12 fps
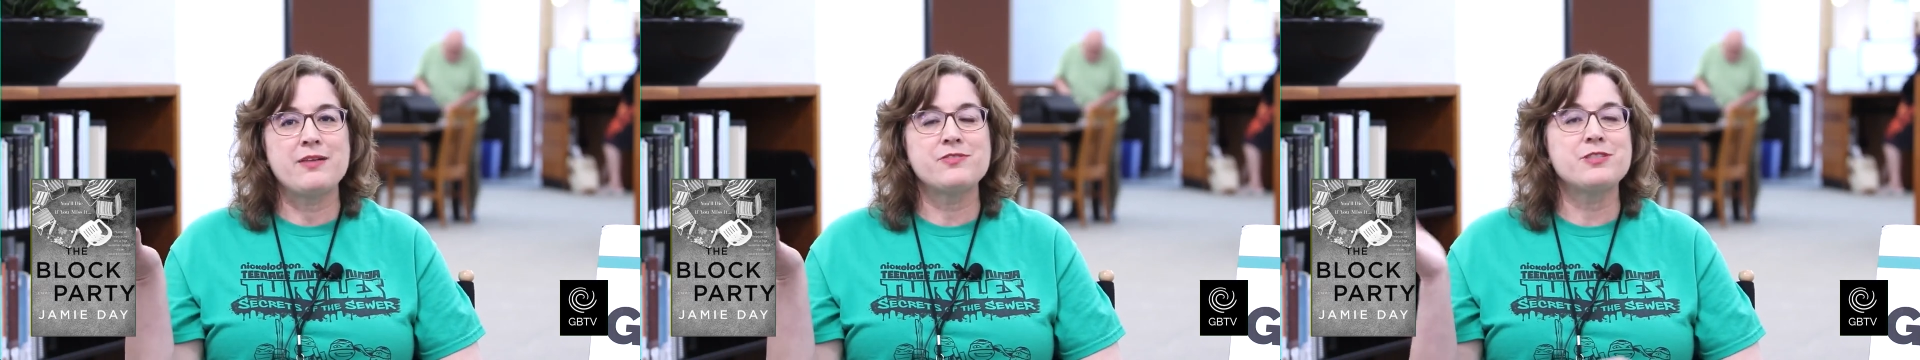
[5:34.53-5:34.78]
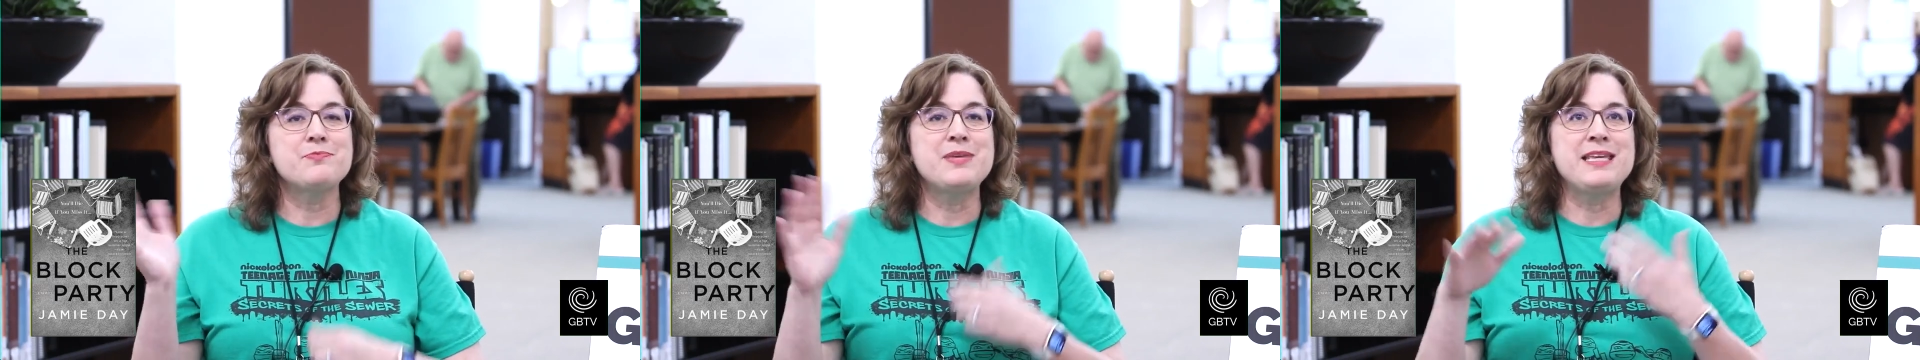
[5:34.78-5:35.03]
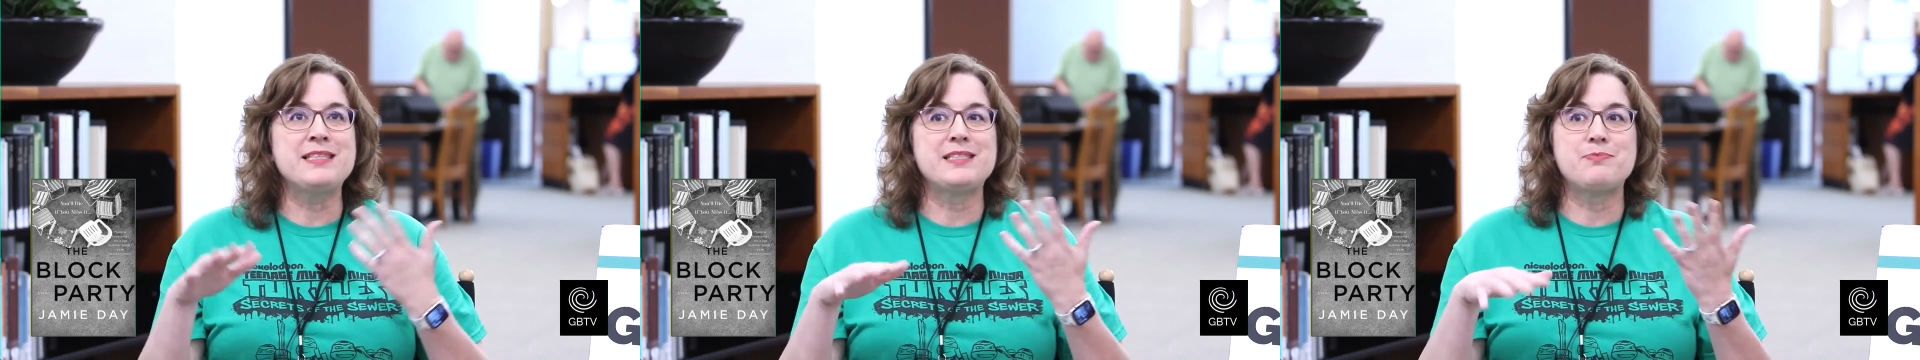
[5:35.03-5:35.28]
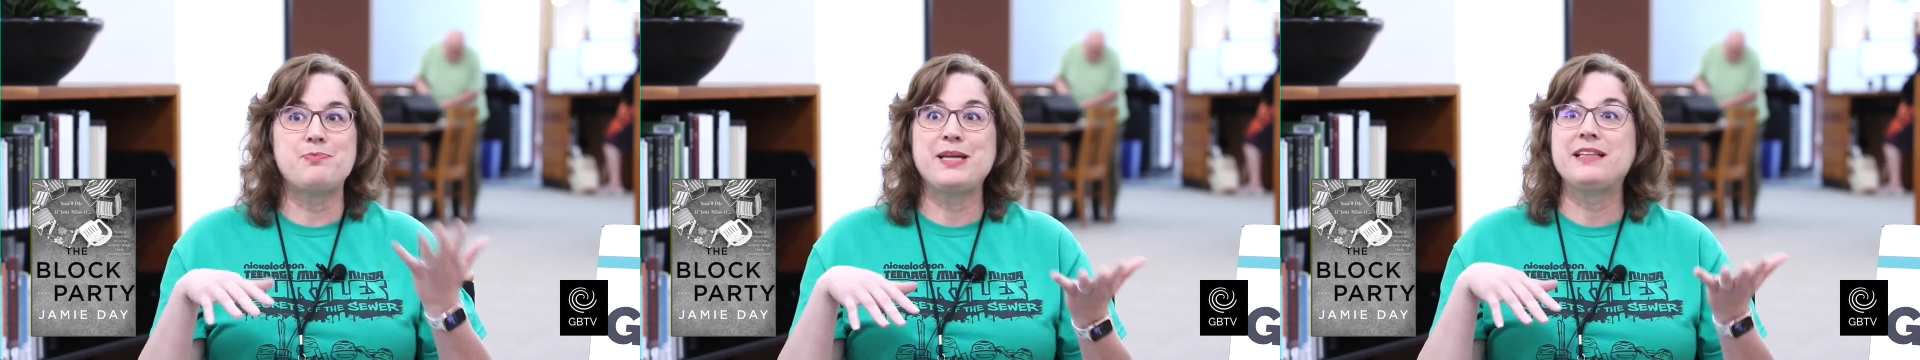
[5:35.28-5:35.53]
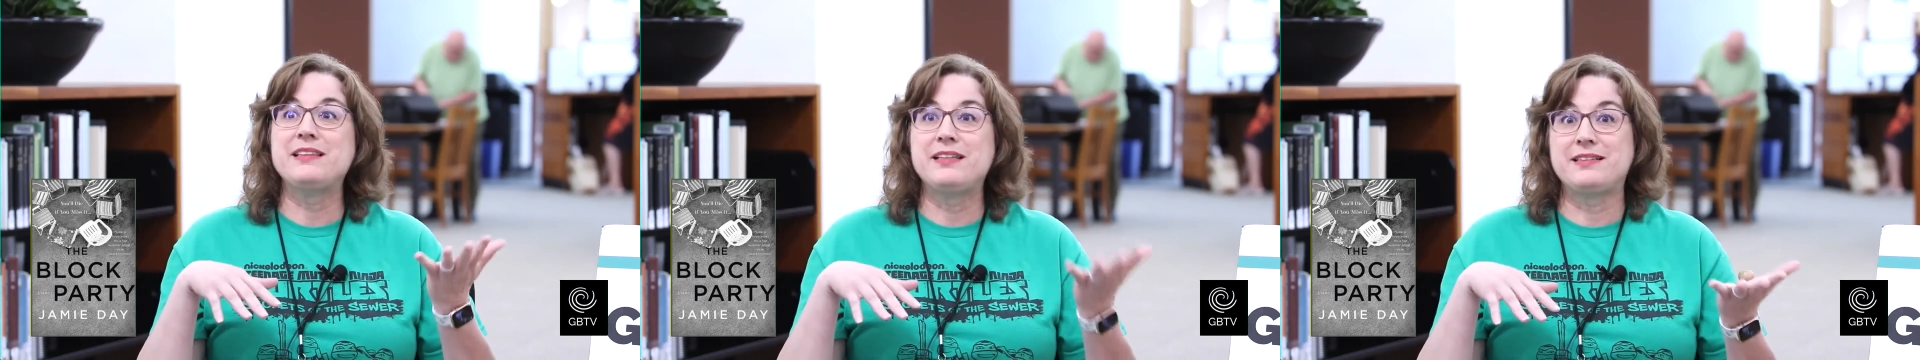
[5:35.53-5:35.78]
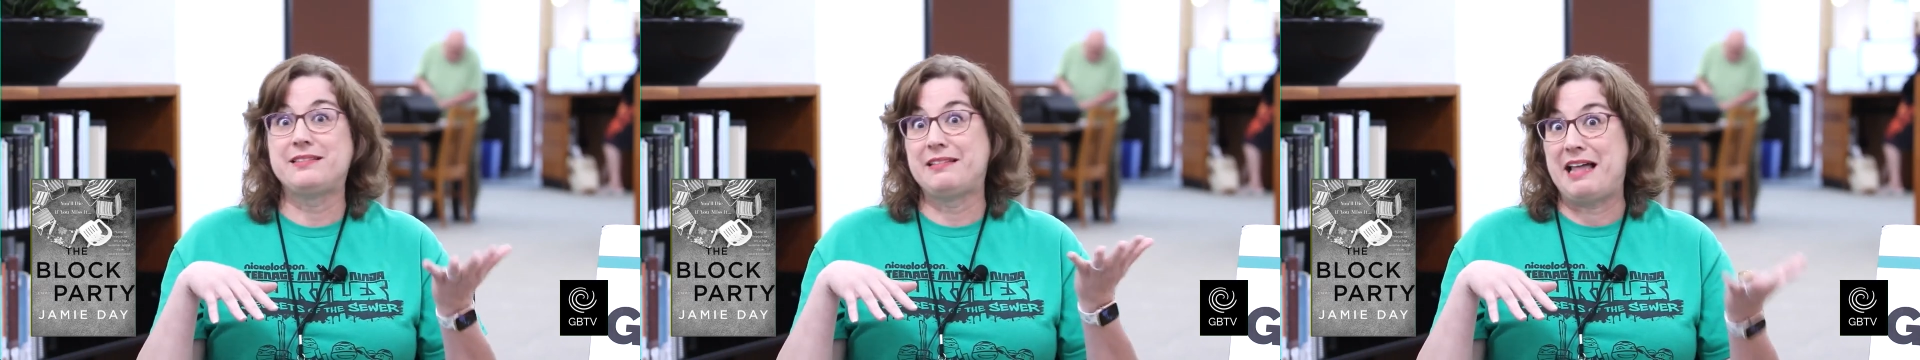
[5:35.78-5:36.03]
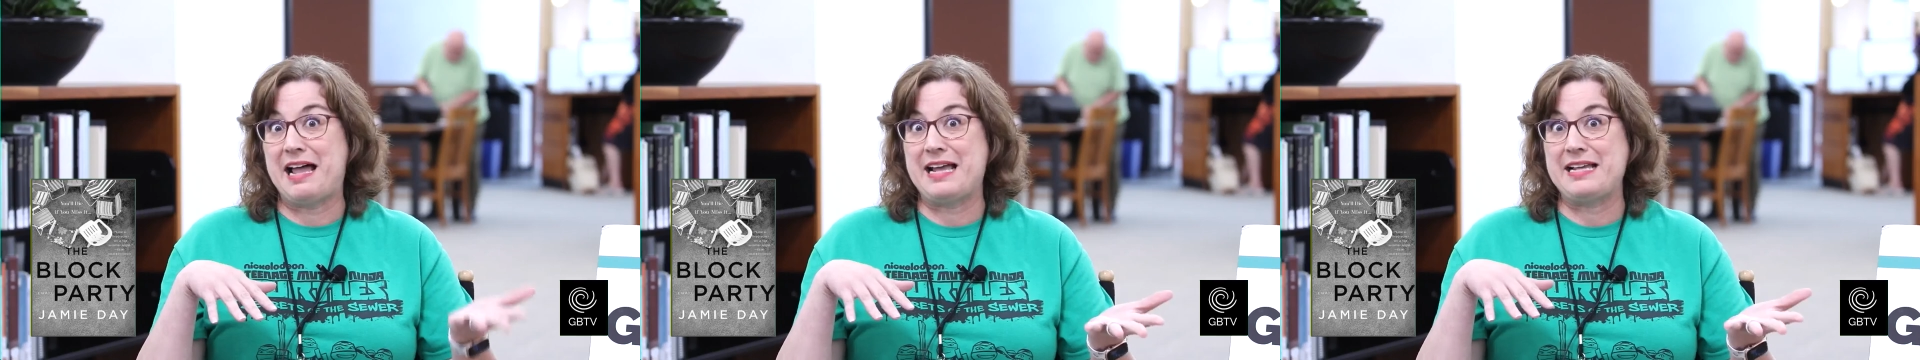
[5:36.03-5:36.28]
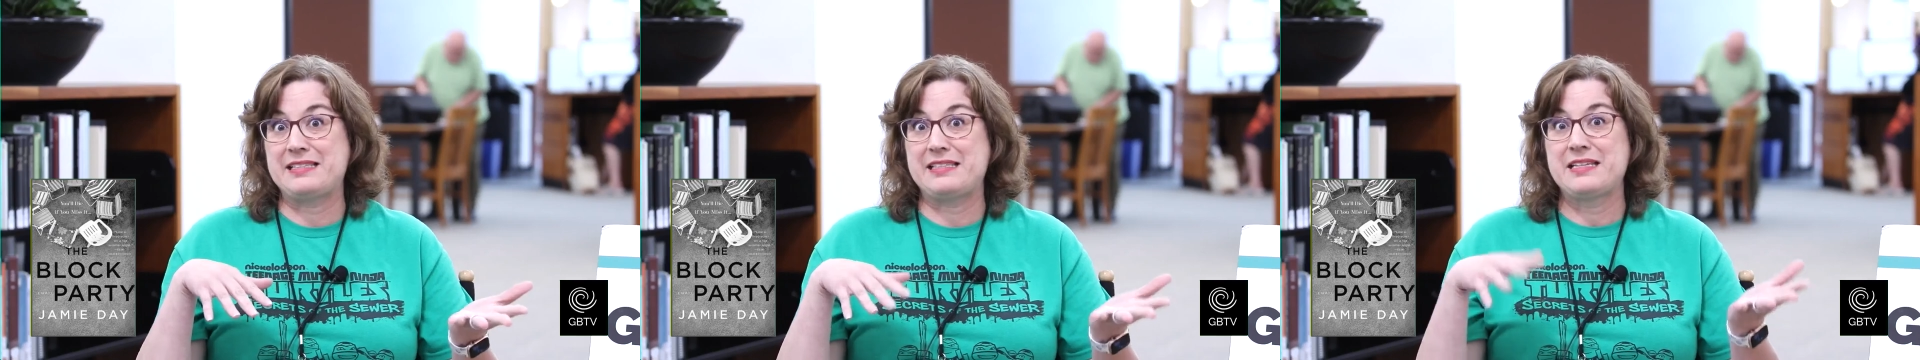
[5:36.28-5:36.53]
meets Big Little Lies.